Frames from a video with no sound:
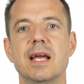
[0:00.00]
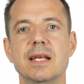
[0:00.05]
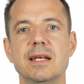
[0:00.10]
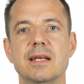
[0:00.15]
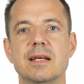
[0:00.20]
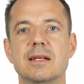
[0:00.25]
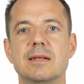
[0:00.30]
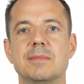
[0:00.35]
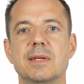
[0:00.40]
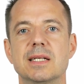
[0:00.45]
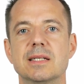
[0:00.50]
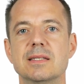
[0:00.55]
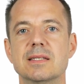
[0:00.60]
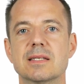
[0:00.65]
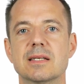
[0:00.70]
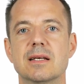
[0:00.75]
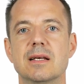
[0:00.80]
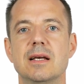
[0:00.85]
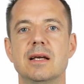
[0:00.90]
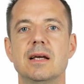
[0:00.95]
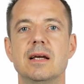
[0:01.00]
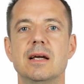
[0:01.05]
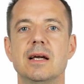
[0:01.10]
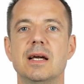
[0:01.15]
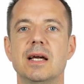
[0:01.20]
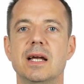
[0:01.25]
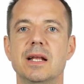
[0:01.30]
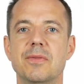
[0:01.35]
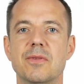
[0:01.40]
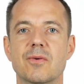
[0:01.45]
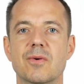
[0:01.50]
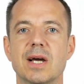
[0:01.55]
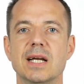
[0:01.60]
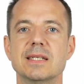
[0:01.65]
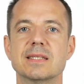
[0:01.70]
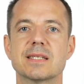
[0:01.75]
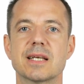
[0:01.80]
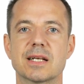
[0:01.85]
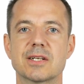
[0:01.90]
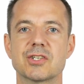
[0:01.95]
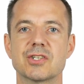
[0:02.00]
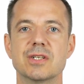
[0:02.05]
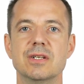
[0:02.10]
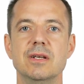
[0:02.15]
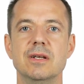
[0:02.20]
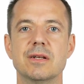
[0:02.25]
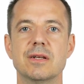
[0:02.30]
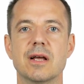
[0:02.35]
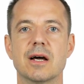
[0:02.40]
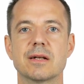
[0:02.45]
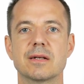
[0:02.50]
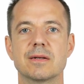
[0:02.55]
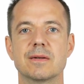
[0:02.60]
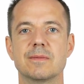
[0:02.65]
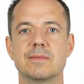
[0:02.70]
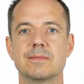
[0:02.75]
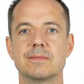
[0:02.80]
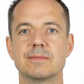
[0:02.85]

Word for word: eight elements and the right section none.